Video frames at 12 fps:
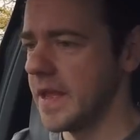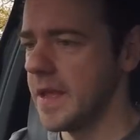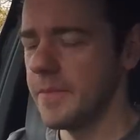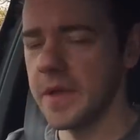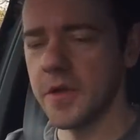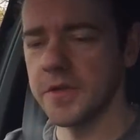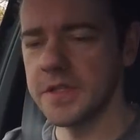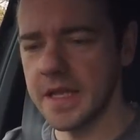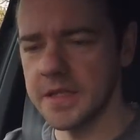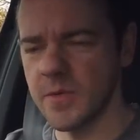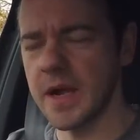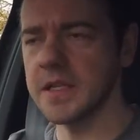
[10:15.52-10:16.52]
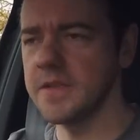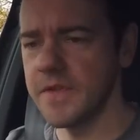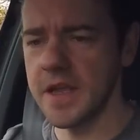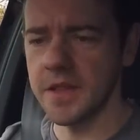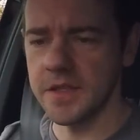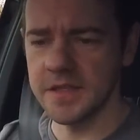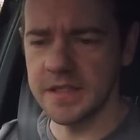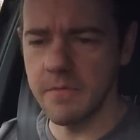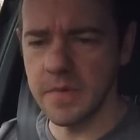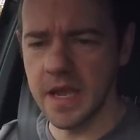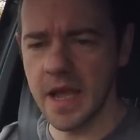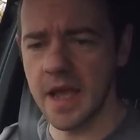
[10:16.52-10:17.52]
because they had to activate the SIM
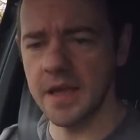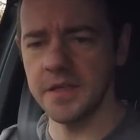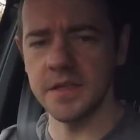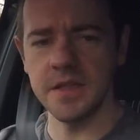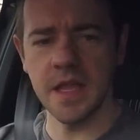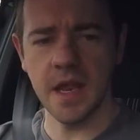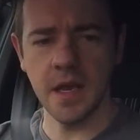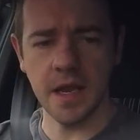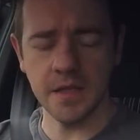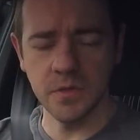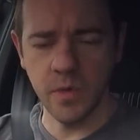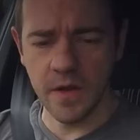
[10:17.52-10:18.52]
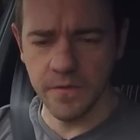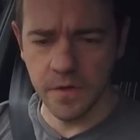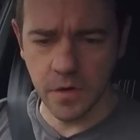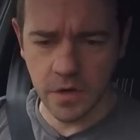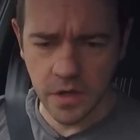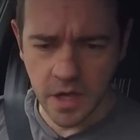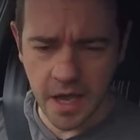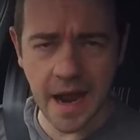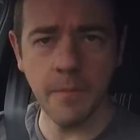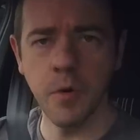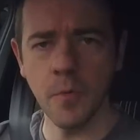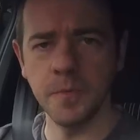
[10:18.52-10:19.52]
card, and then I had to wait for an
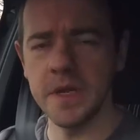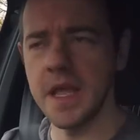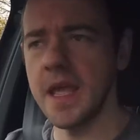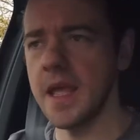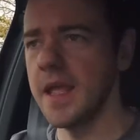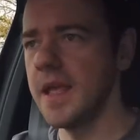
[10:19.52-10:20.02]
app update.